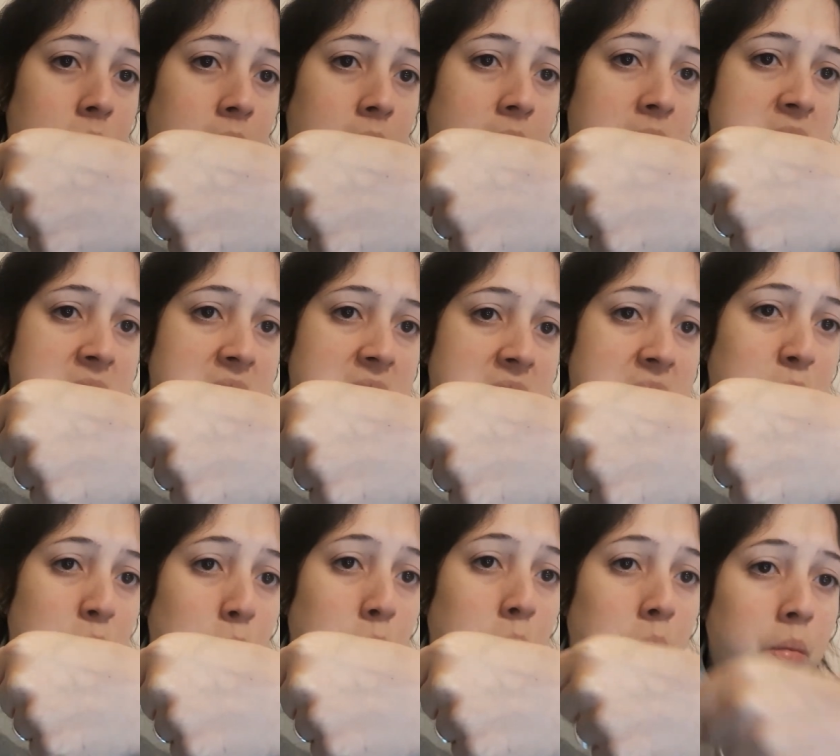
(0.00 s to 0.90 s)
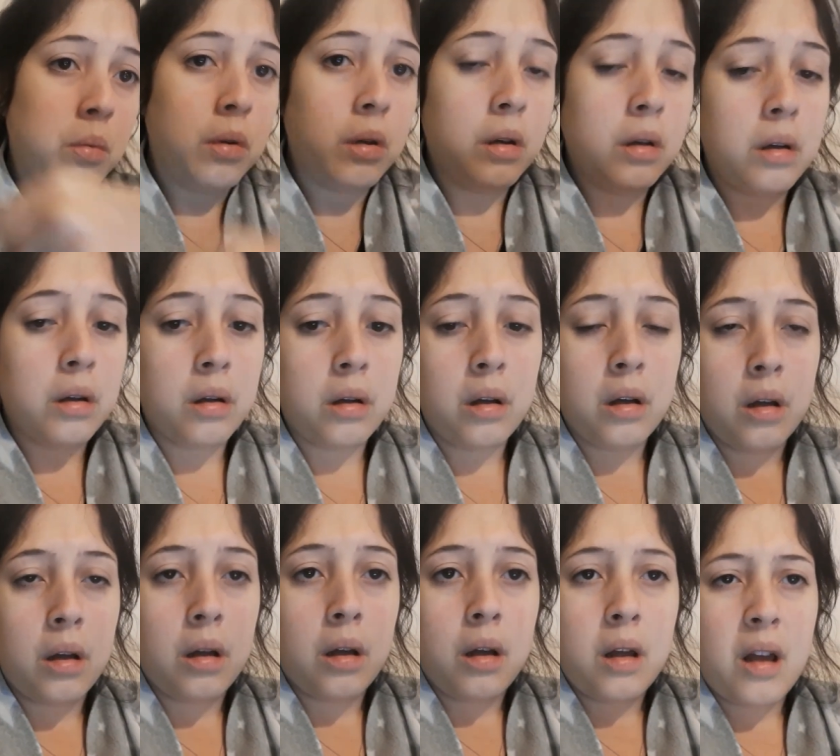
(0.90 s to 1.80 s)
anaesthetic wound.
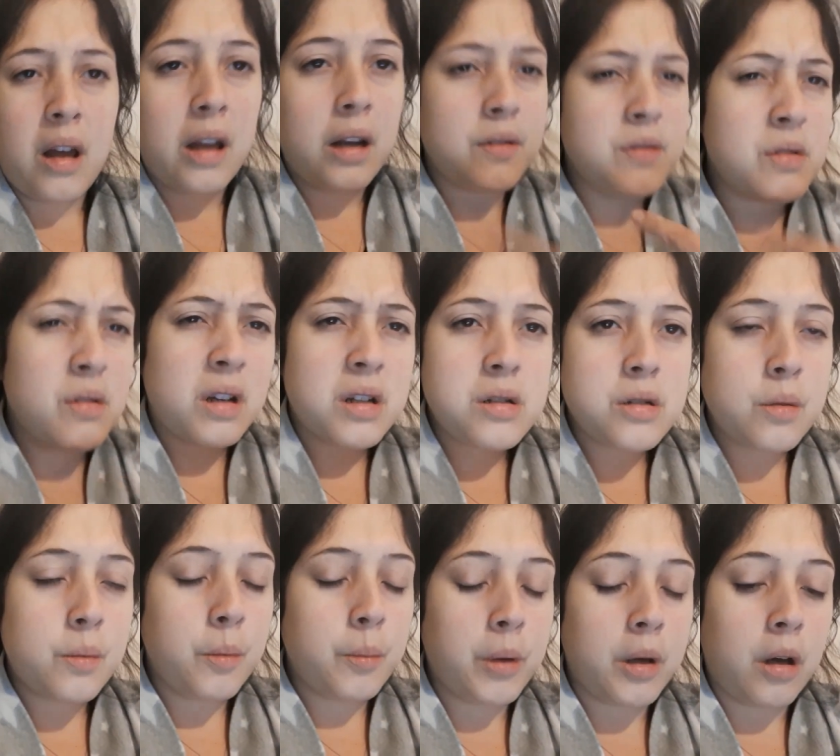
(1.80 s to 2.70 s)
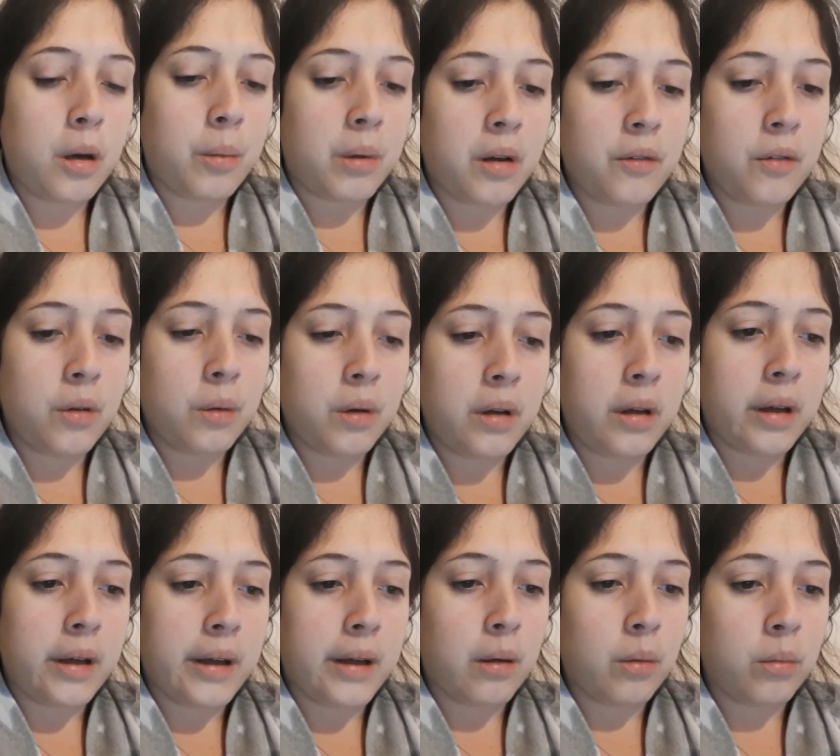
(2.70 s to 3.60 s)
And I've scratched the top of my arm and I have no idea
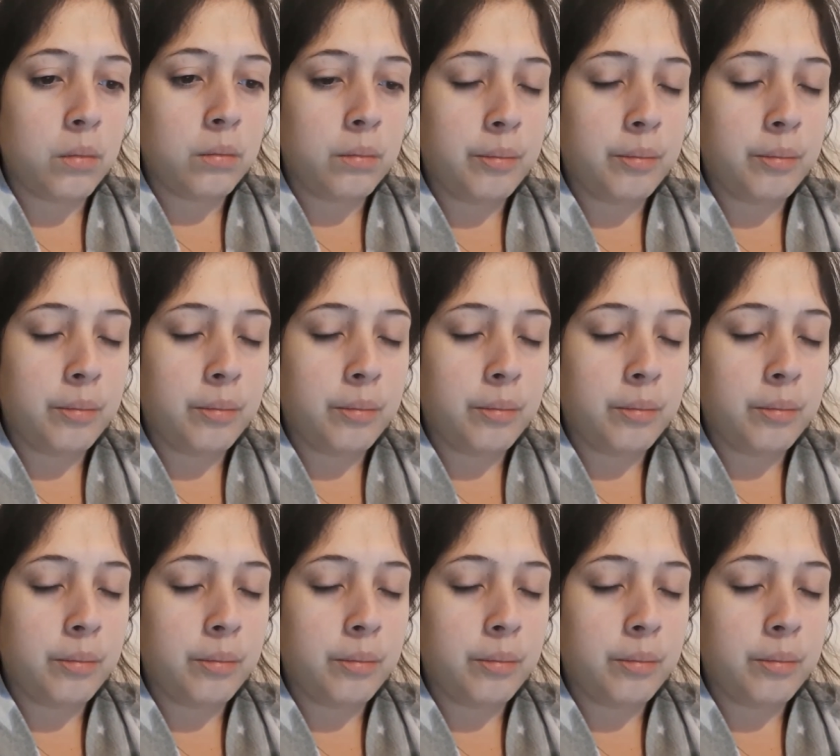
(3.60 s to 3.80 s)
how.